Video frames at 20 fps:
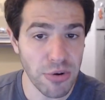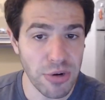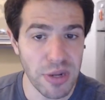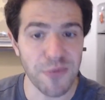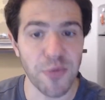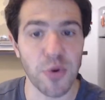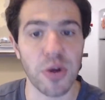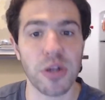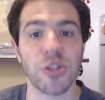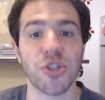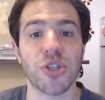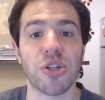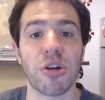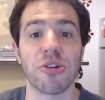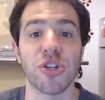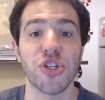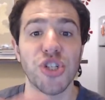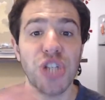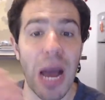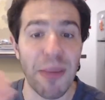If we're going to start a
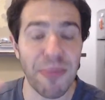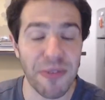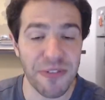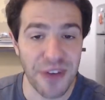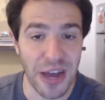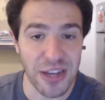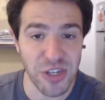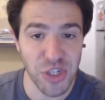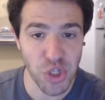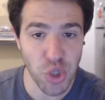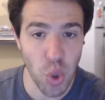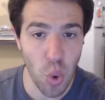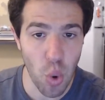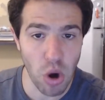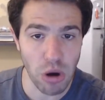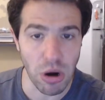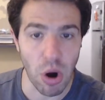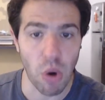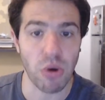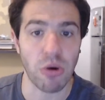Shopify
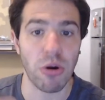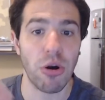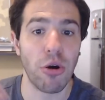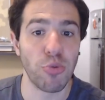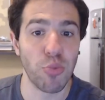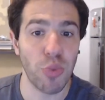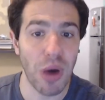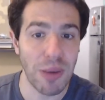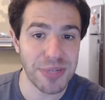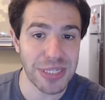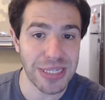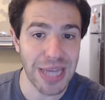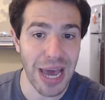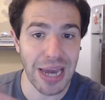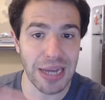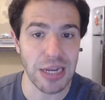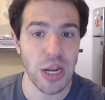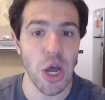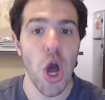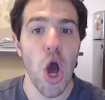store or our own
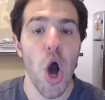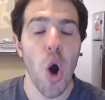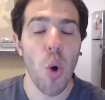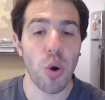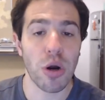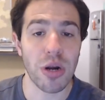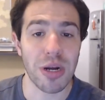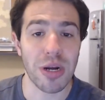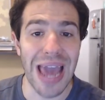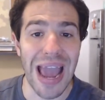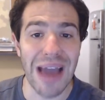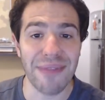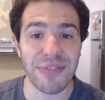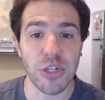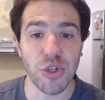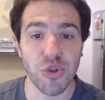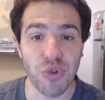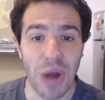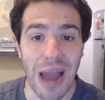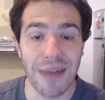website, we're going to have to
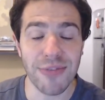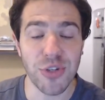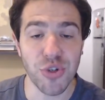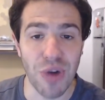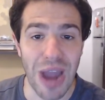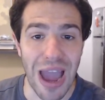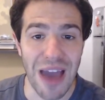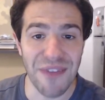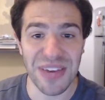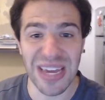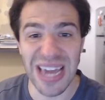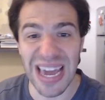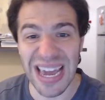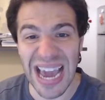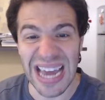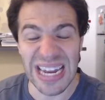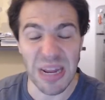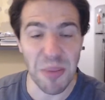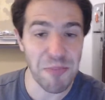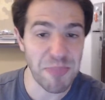drive traffic and
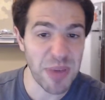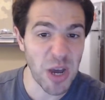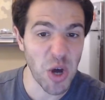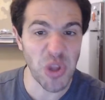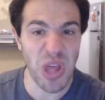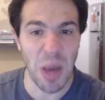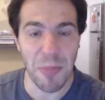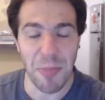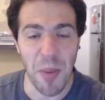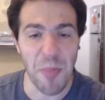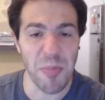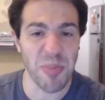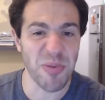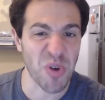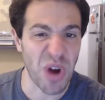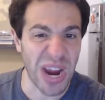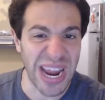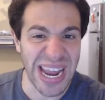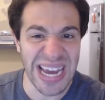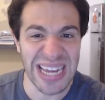kind of build up a
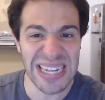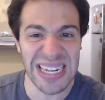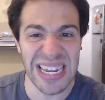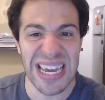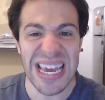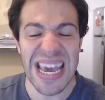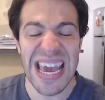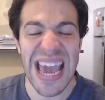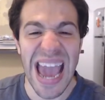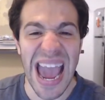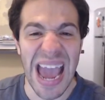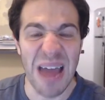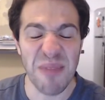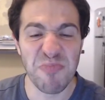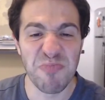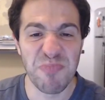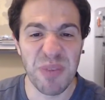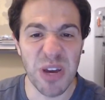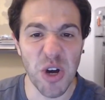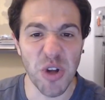brand
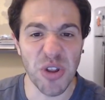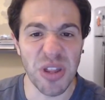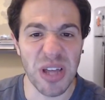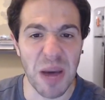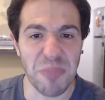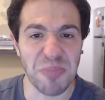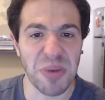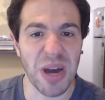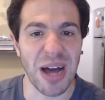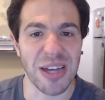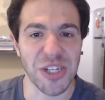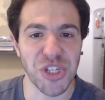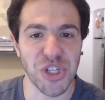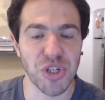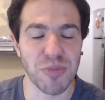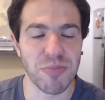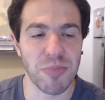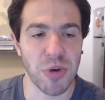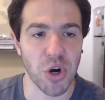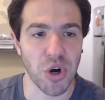and build up
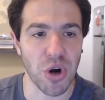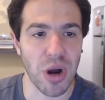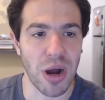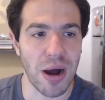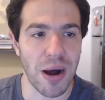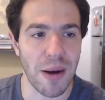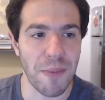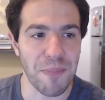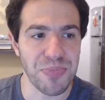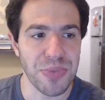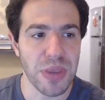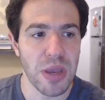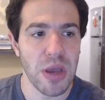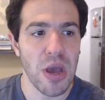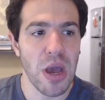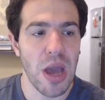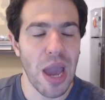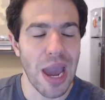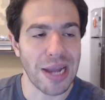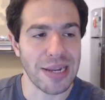customer
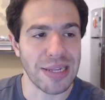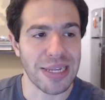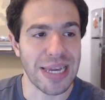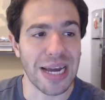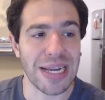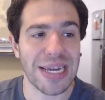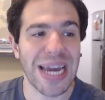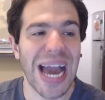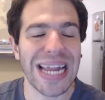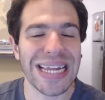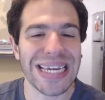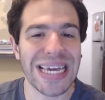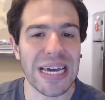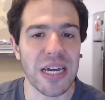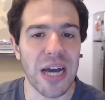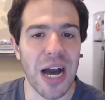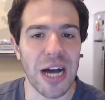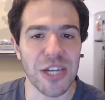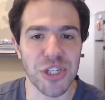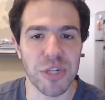and get
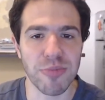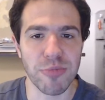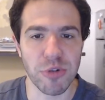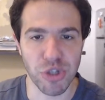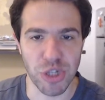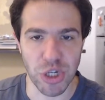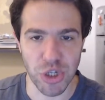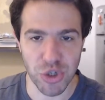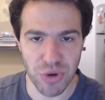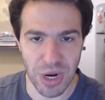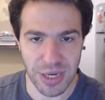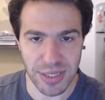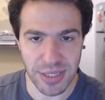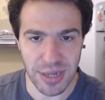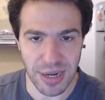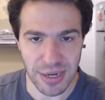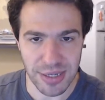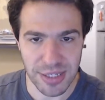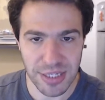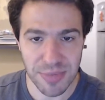customers to trust
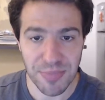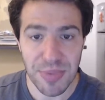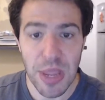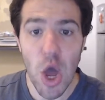us.